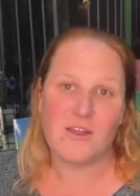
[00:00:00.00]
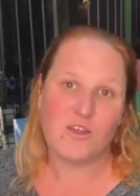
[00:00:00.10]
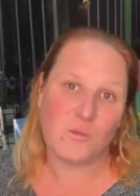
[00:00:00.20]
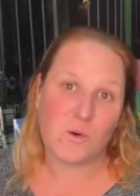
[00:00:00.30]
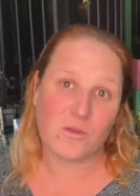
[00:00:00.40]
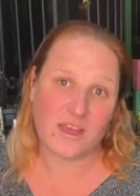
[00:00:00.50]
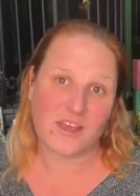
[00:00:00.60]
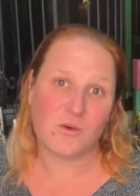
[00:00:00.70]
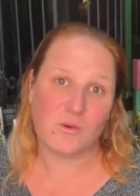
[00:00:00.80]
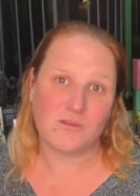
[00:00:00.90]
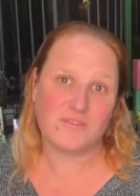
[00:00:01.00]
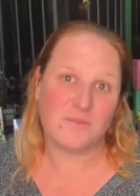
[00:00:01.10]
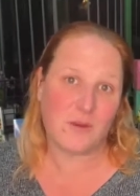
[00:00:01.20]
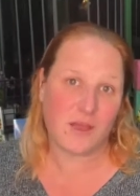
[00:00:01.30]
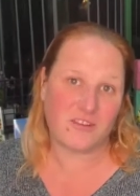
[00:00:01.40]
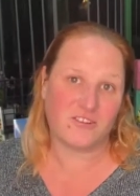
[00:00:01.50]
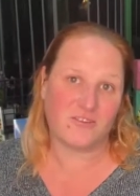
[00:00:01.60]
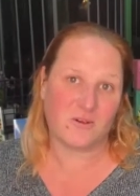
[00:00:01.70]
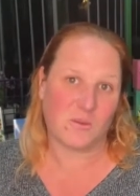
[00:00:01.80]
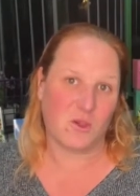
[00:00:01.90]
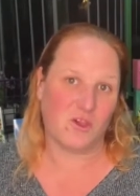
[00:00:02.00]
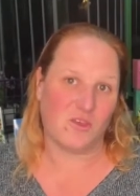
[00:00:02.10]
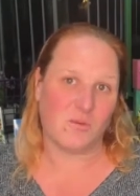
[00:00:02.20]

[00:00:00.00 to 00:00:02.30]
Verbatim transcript: the more they're going to want to purchase from you,